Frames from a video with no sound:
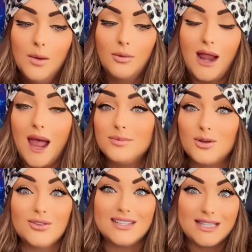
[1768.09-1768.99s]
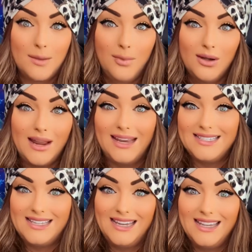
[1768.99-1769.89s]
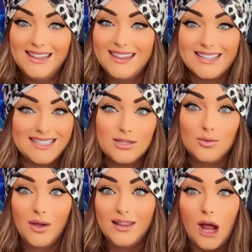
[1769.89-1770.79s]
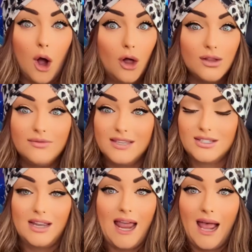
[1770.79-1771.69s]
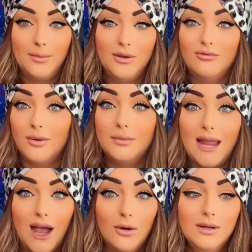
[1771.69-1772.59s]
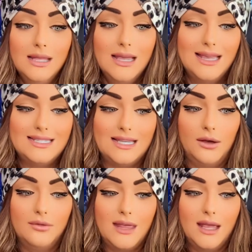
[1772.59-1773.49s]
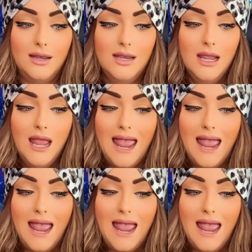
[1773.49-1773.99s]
perhaps, or December 19th, this is when all of this could happen from now until then.